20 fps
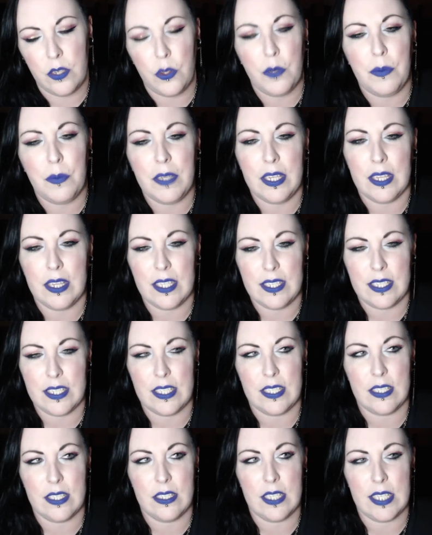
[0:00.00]
Notably,
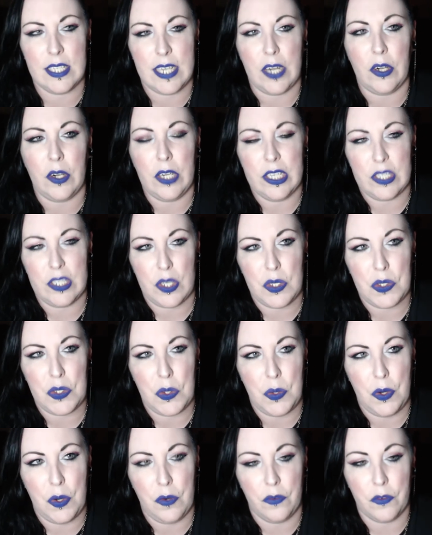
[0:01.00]
this area is
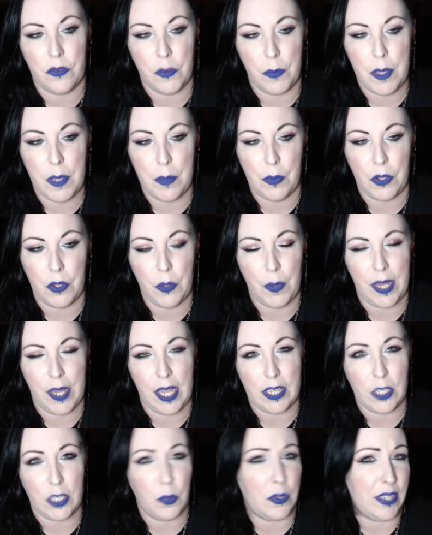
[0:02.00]
also known for people
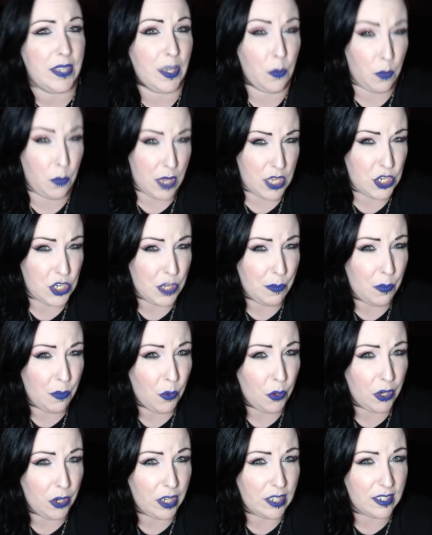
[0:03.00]
going out there with like Ouija
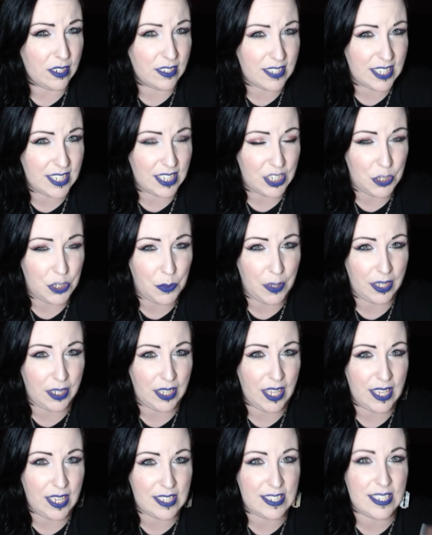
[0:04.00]
boards and
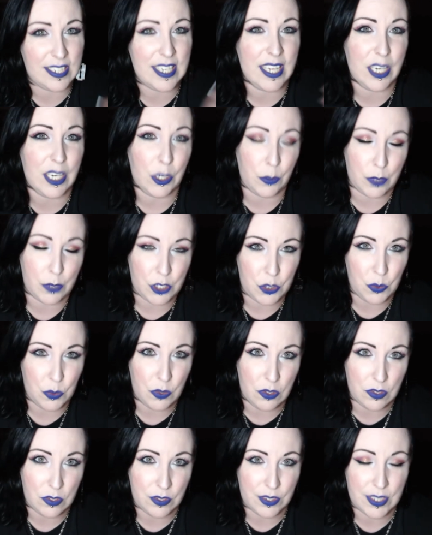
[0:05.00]
doing like satanic
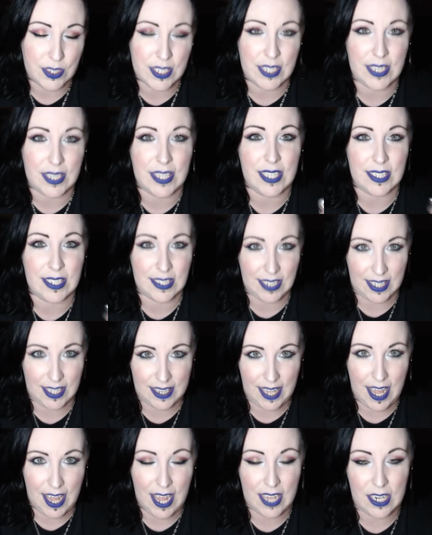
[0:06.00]
rituals and things
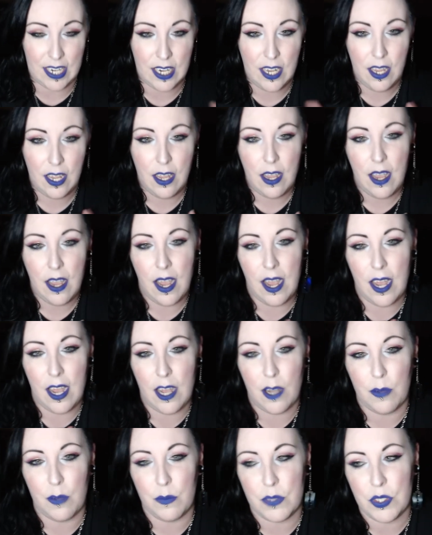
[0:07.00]
like that.
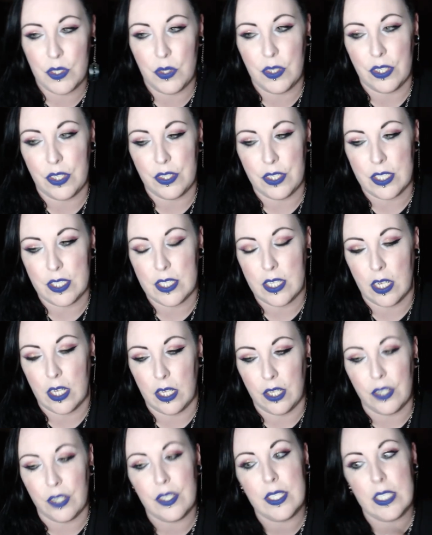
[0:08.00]
So there's
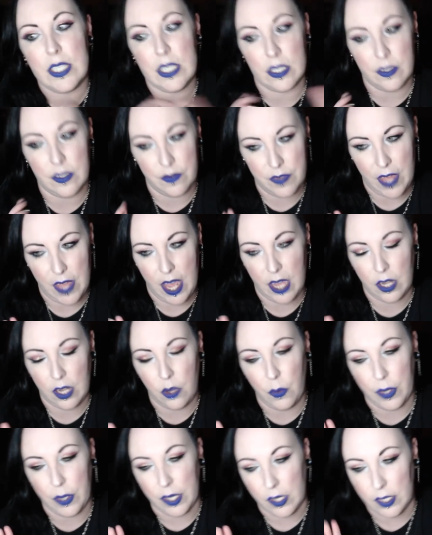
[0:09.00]
a good deal of
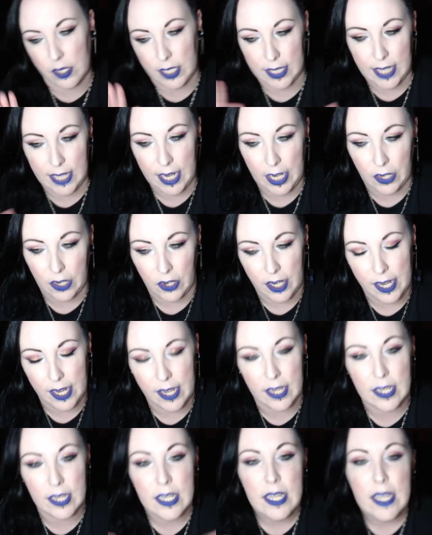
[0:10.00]
that going on in that
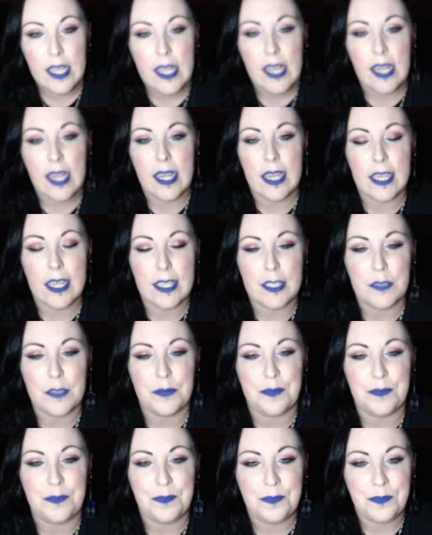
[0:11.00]
area.
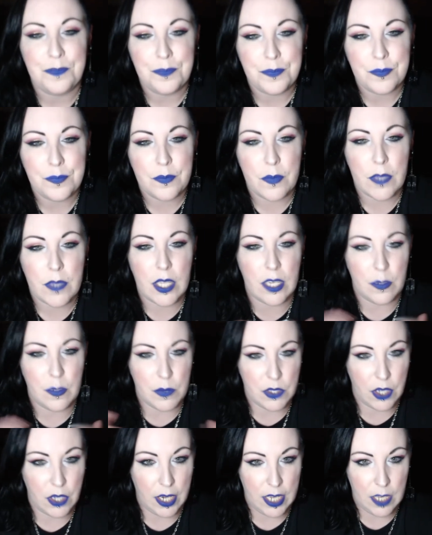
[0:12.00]
And
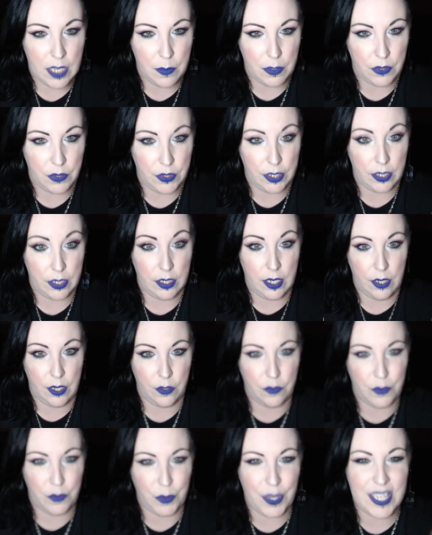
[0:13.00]
I'm sorry, I keep going
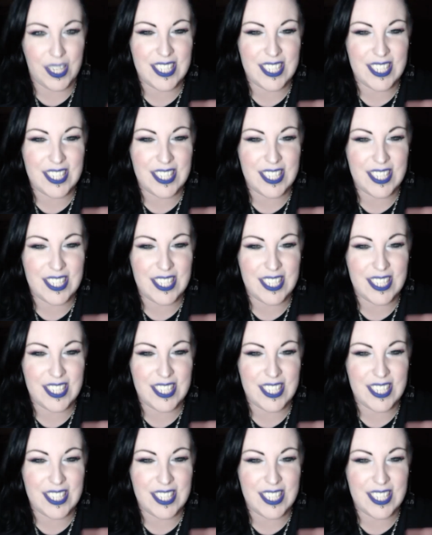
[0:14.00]
out of